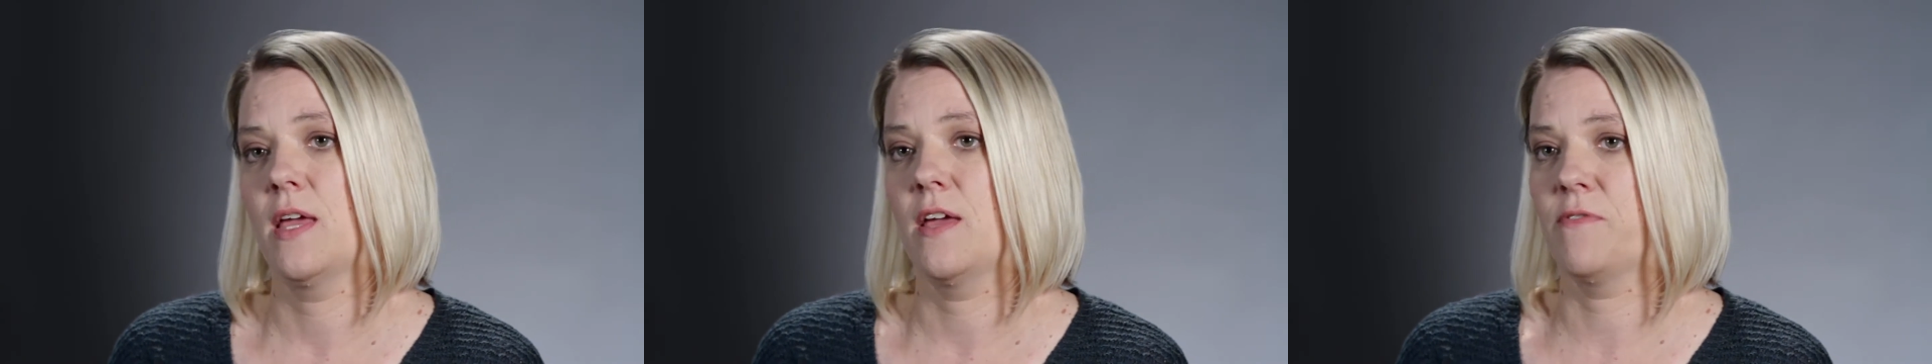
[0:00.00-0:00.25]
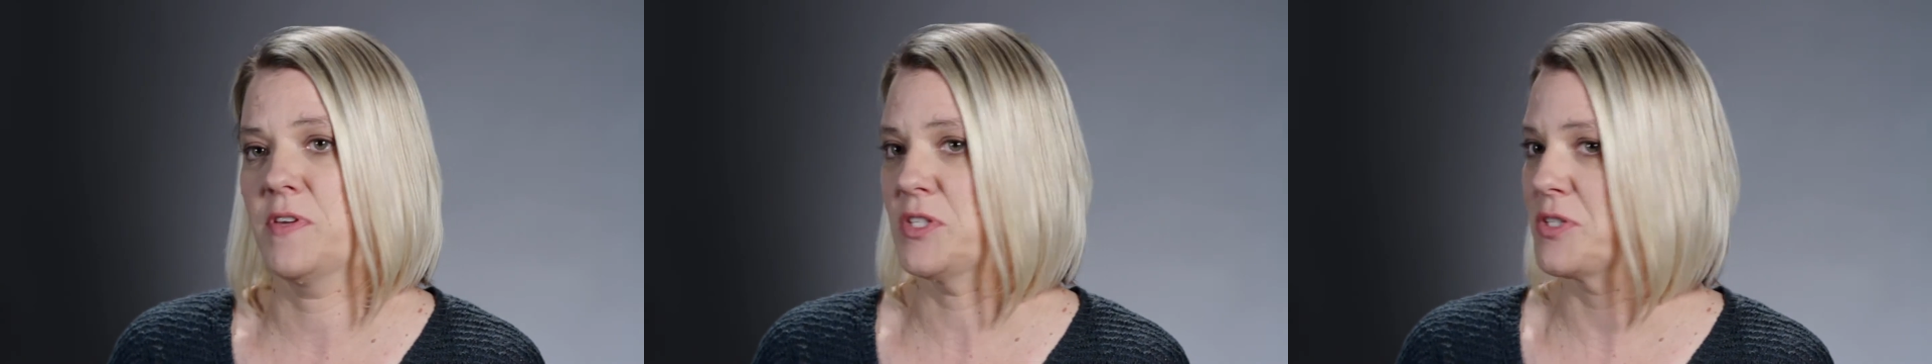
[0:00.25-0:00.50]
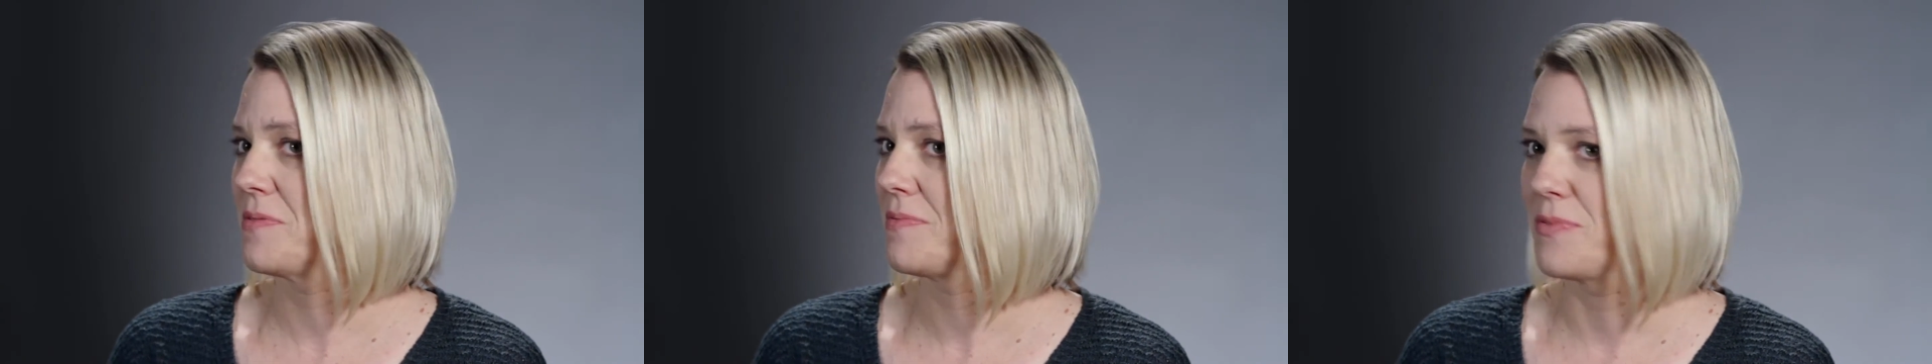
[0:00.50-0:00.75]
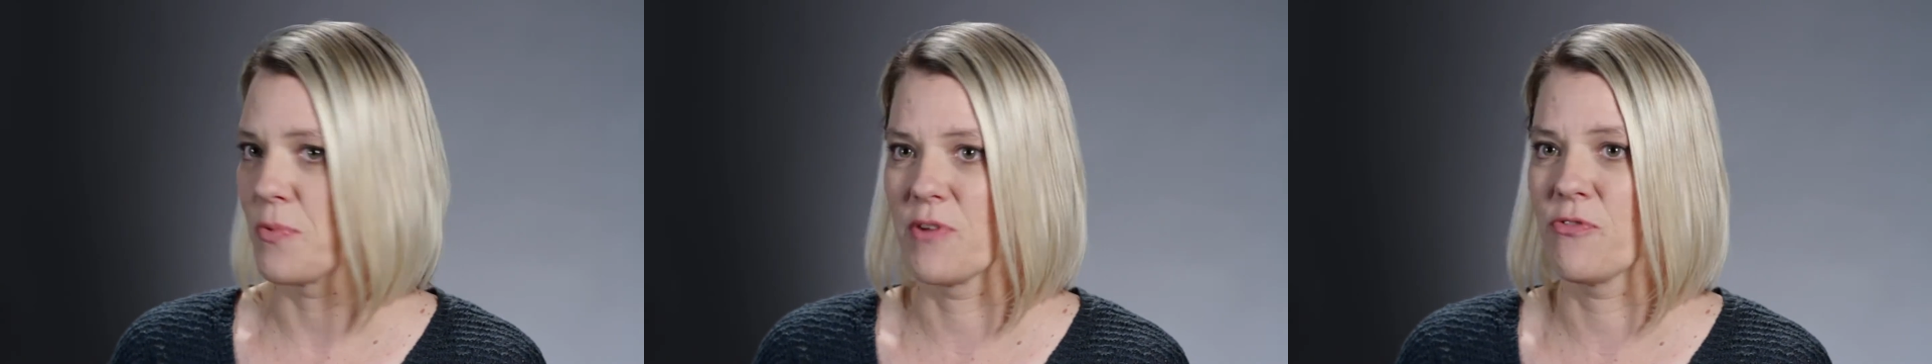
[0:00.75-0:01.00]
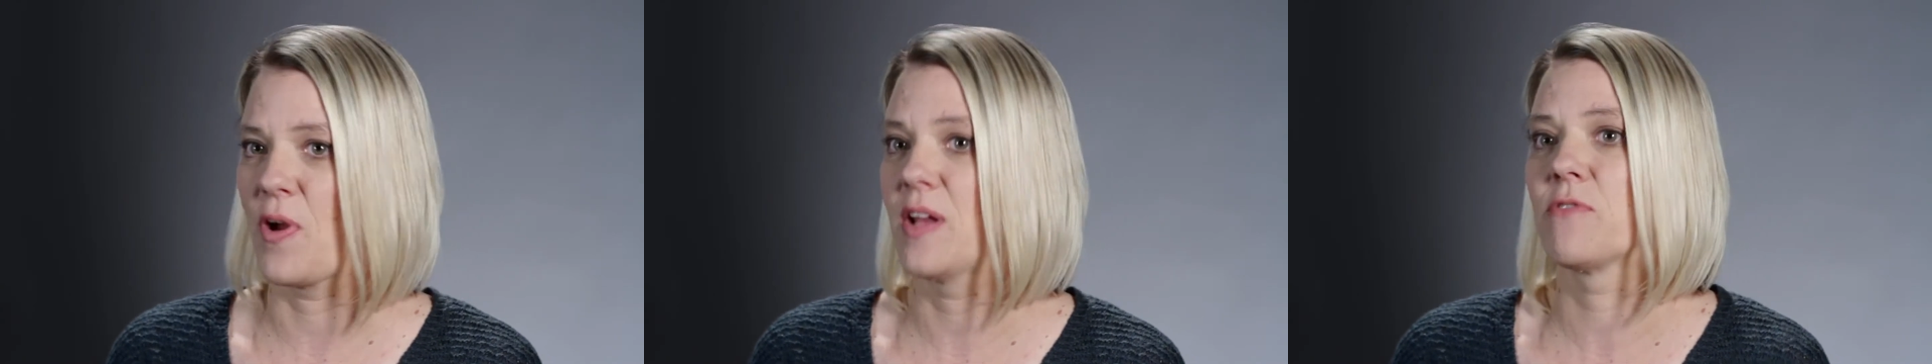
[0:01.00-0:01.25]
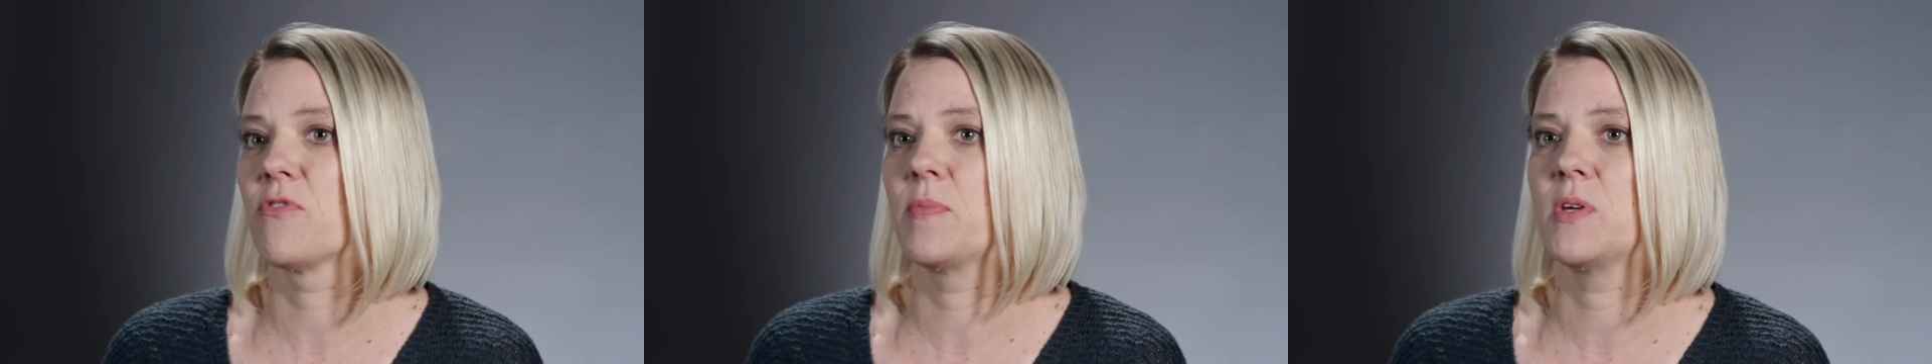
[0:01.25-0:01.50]
If it's
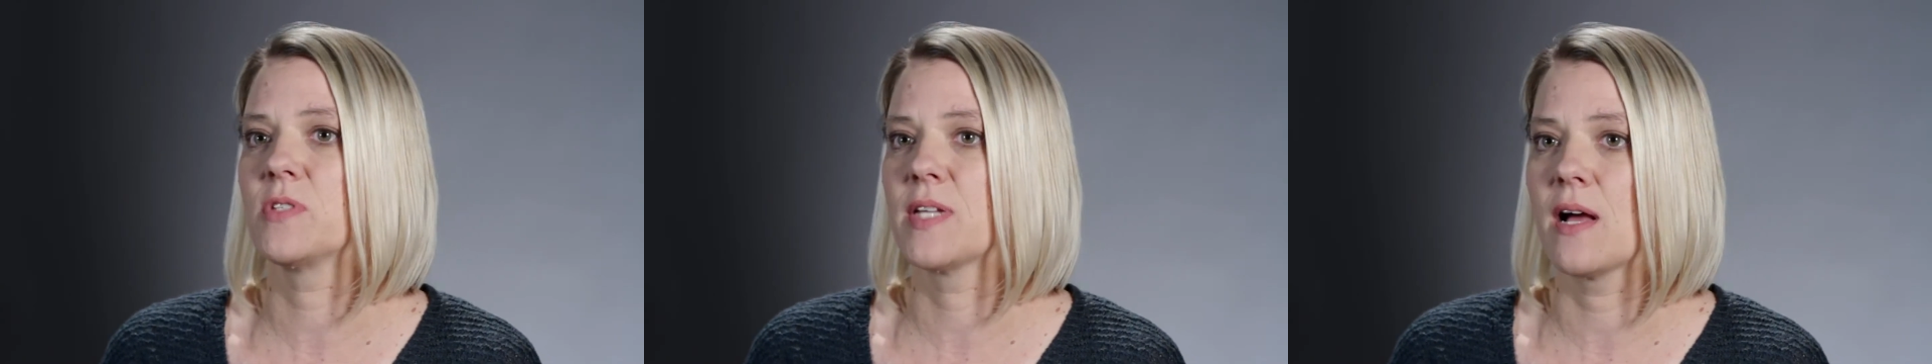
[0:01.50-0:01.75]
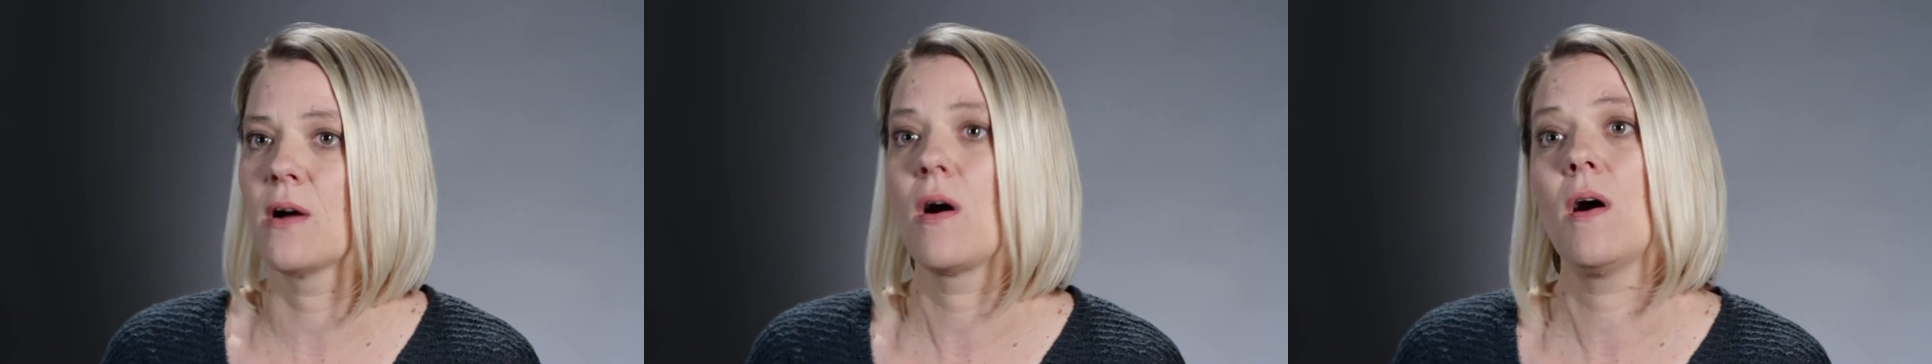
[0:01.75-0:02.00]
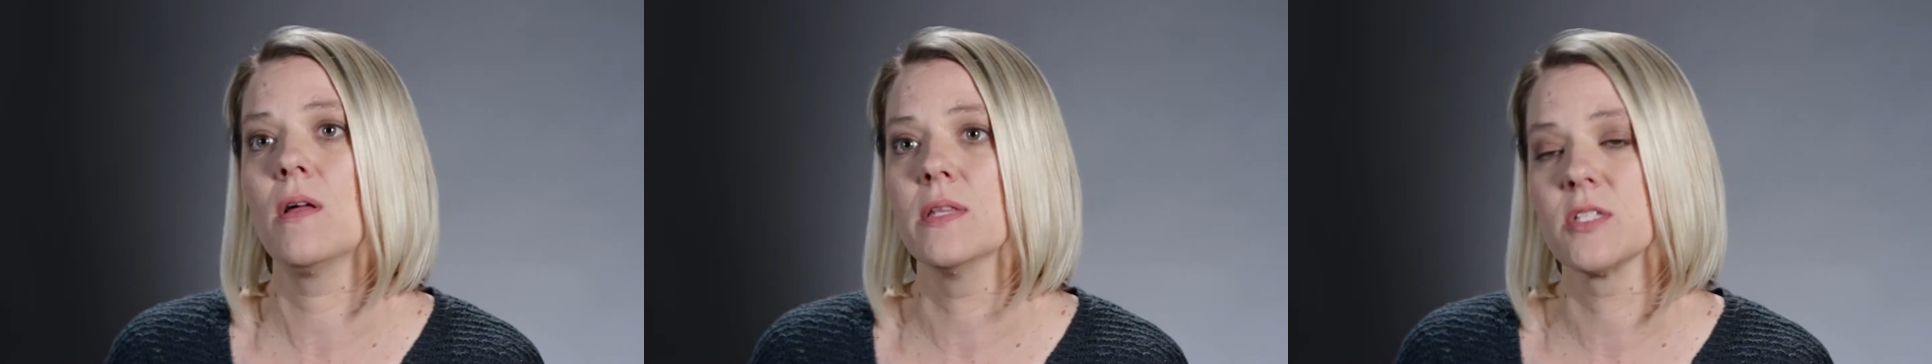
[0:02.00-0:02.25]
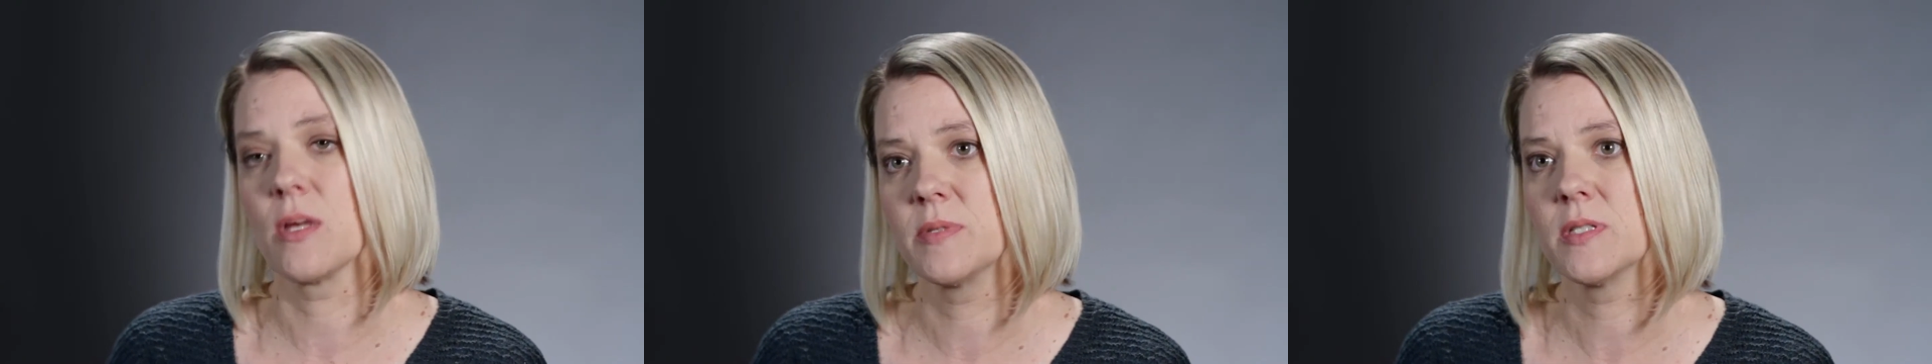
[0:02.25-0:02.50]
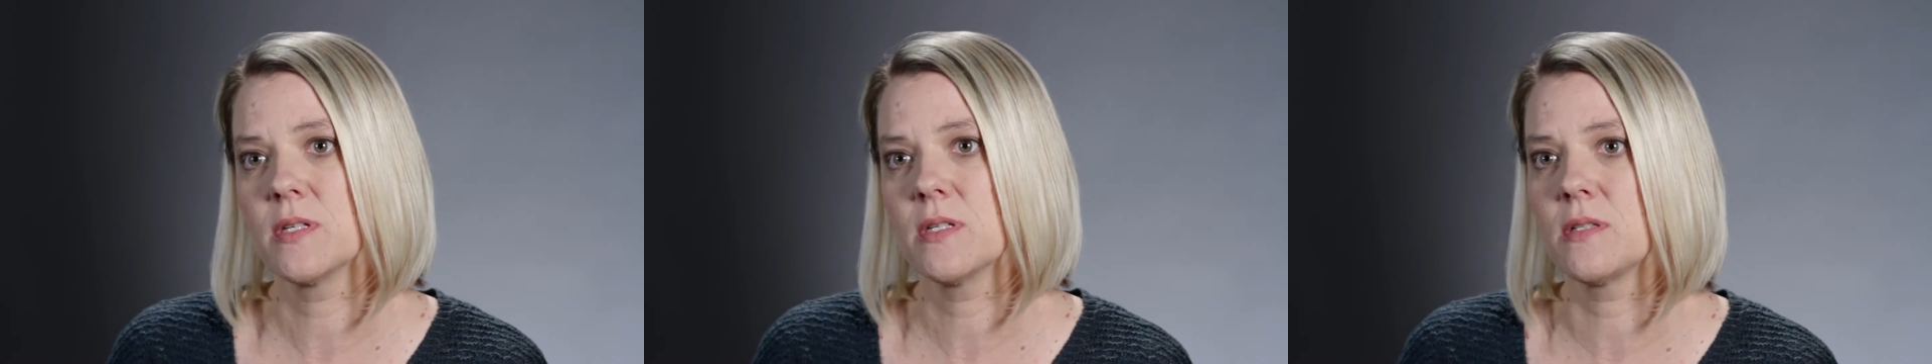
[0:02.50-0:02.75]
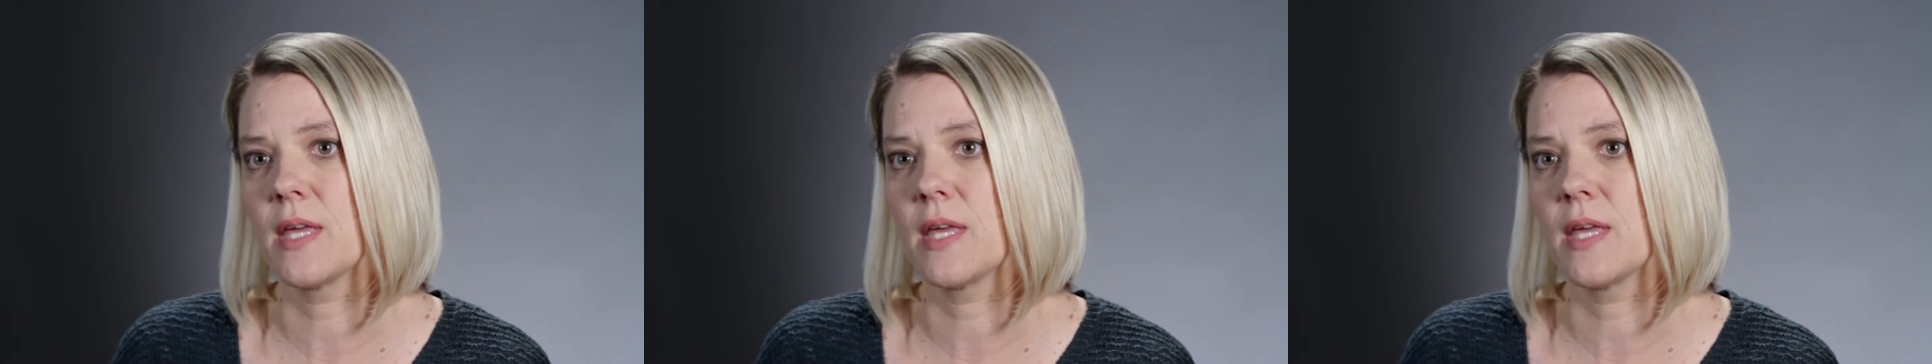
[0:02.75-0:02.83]
refraining from using alcohol and substances,